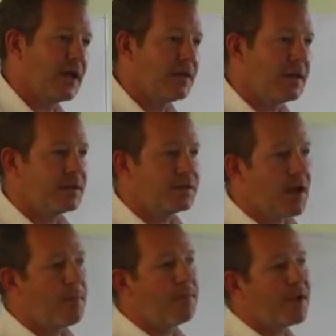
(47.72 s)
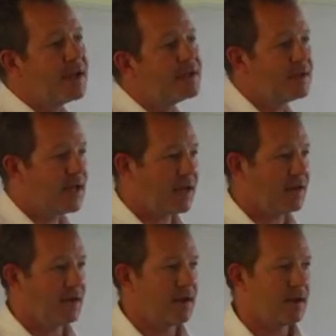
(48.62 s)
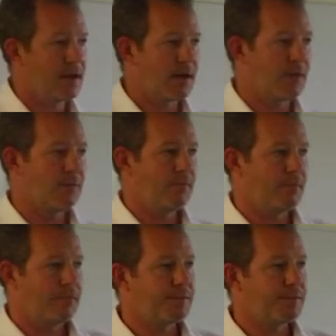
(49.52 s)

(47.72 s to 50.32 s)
I think, is try and bring together um,